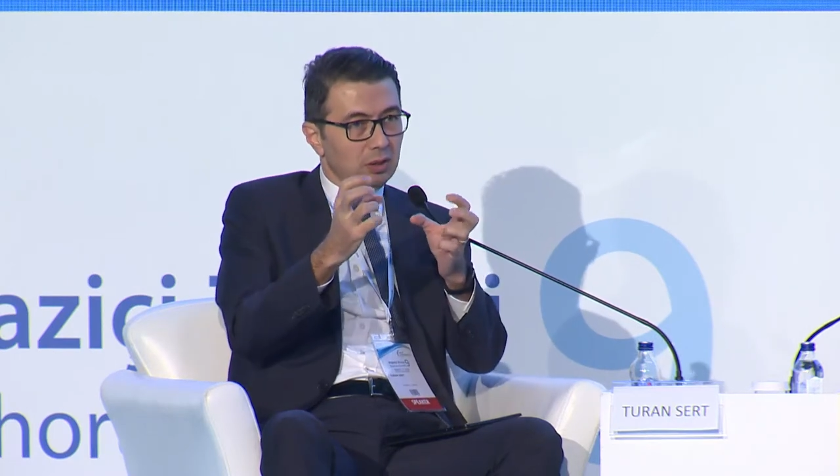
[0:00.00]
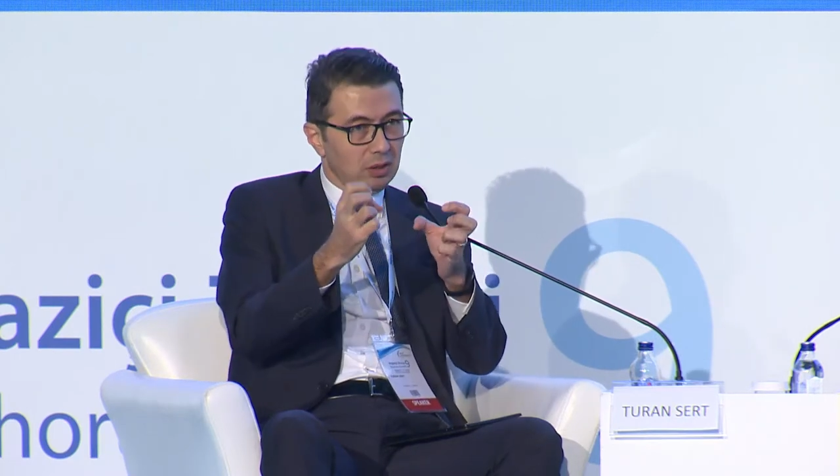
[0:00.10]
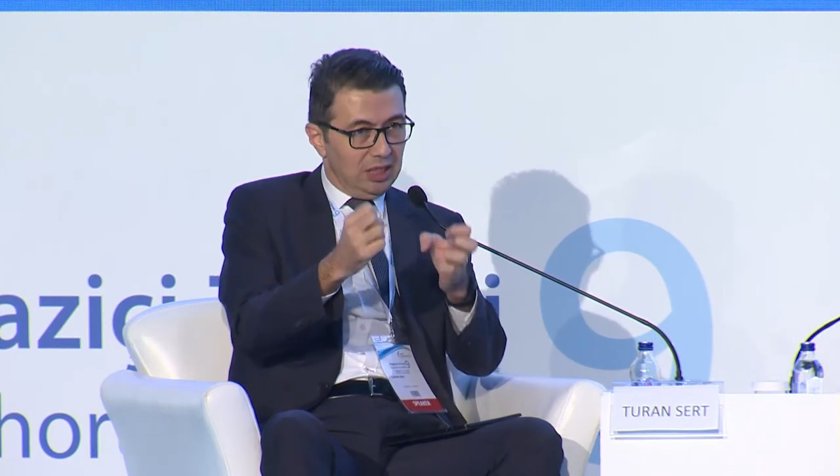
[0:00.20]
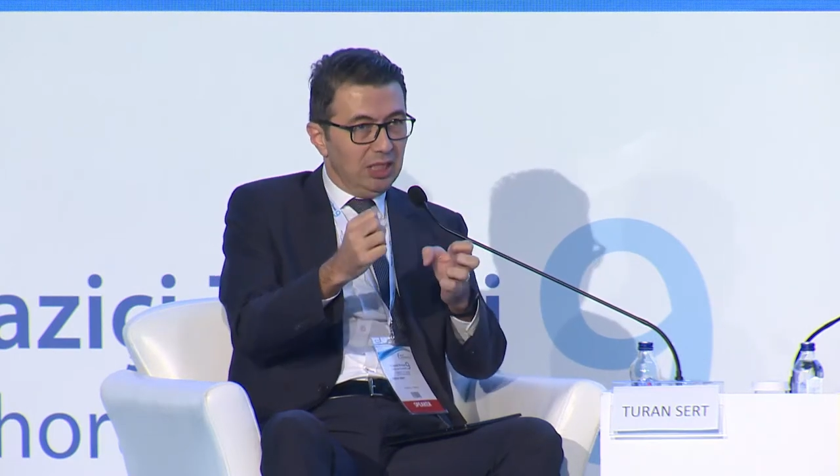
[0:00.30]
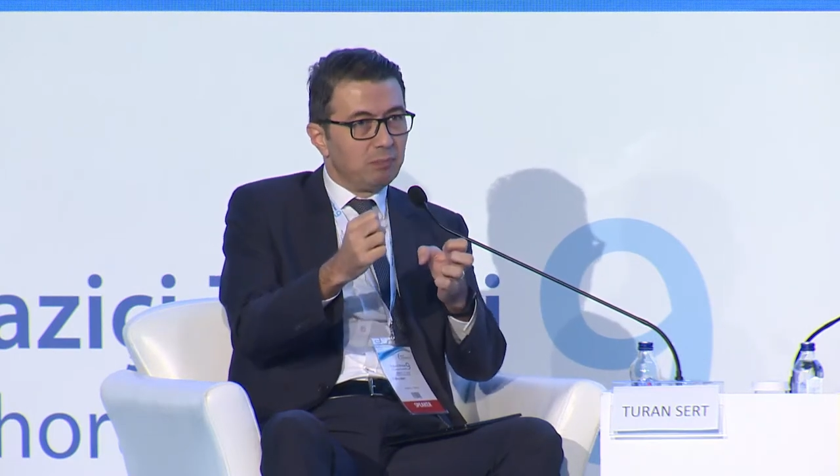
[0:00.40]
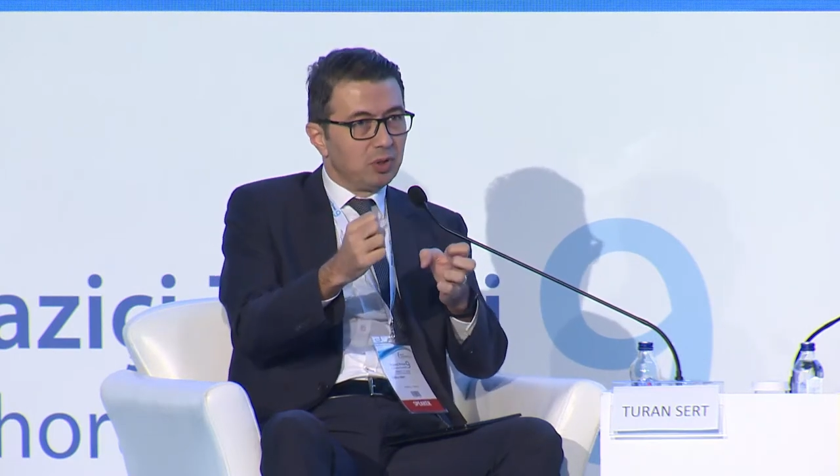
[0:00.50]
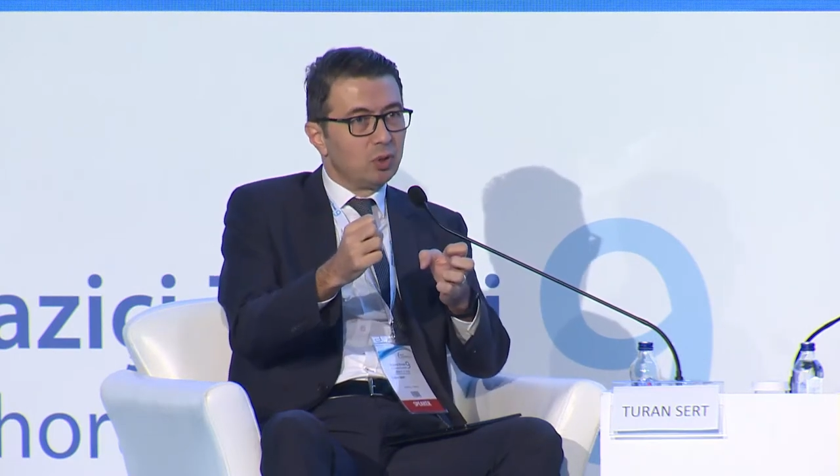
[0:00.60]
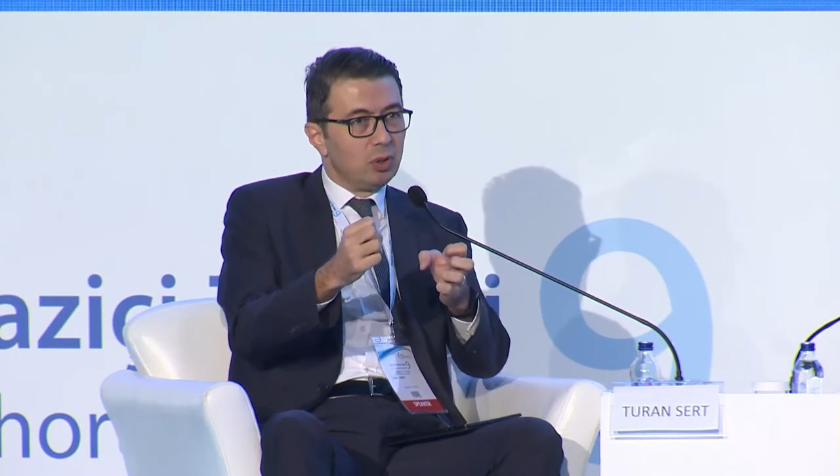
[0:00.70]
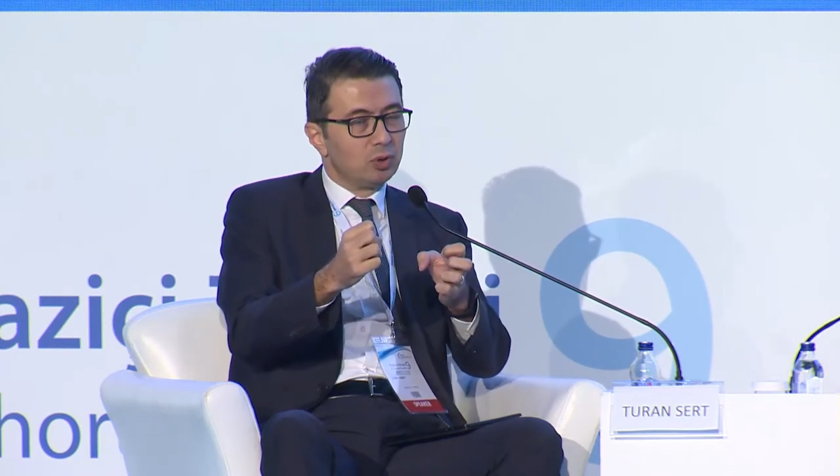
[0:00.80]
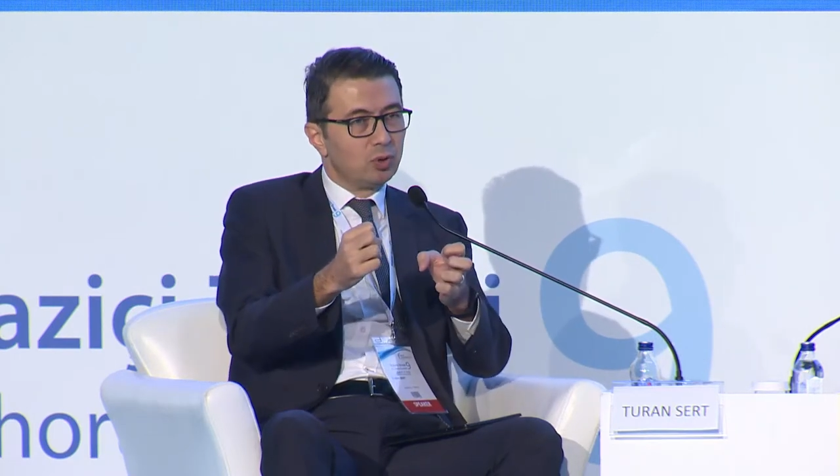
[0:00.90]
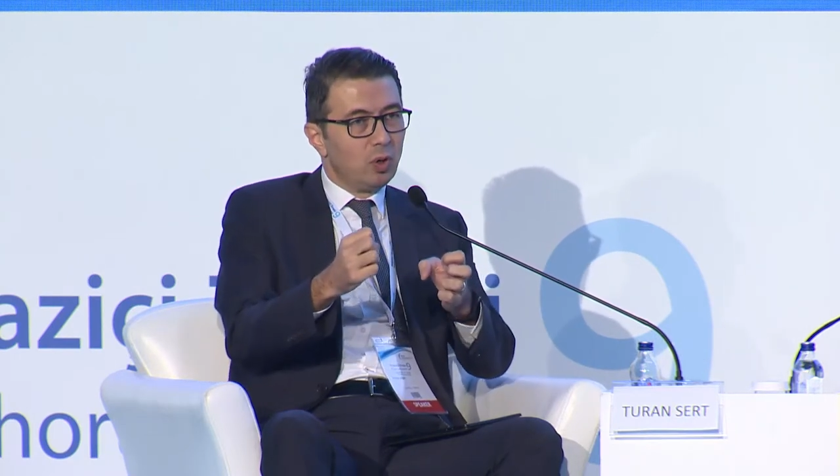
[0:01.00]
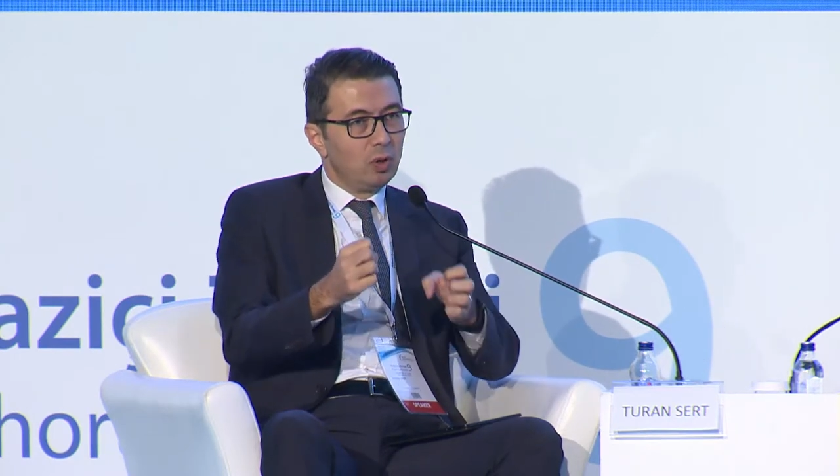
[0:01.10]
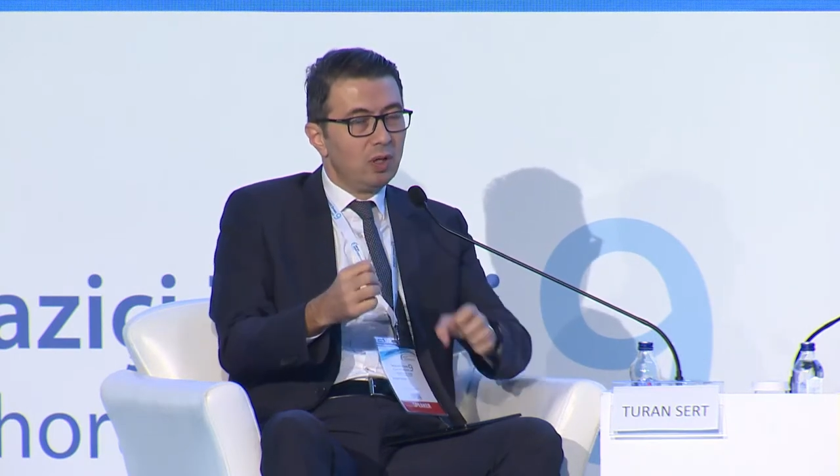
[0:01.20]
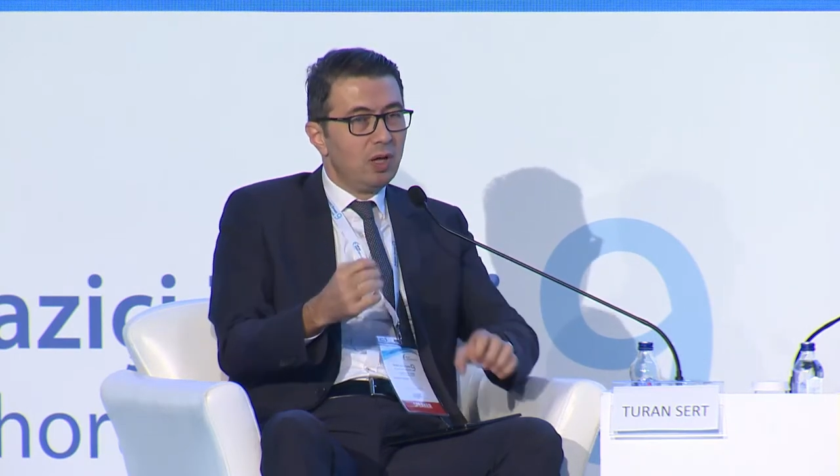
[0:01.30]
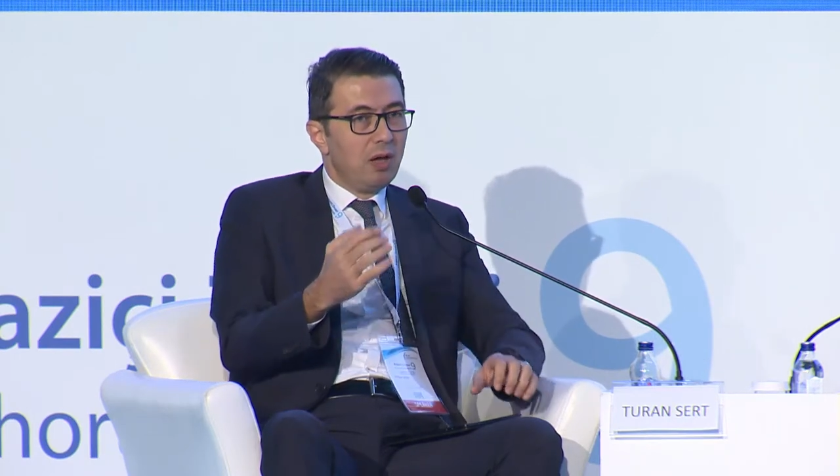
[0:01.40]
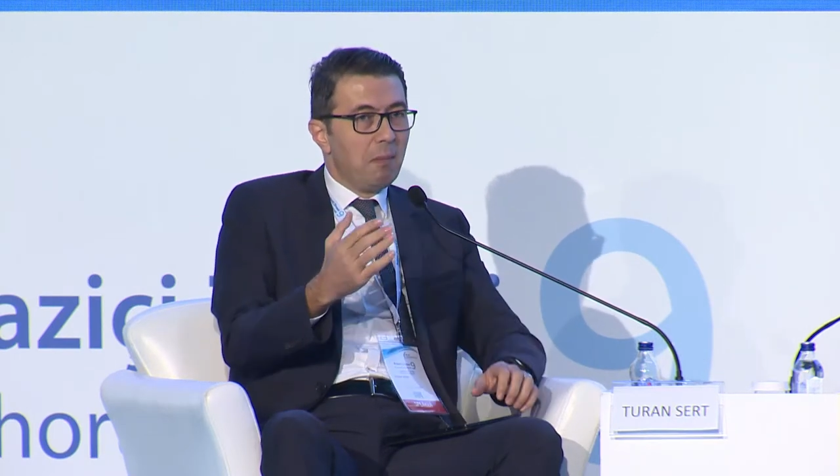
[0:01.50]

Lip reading: keep the control,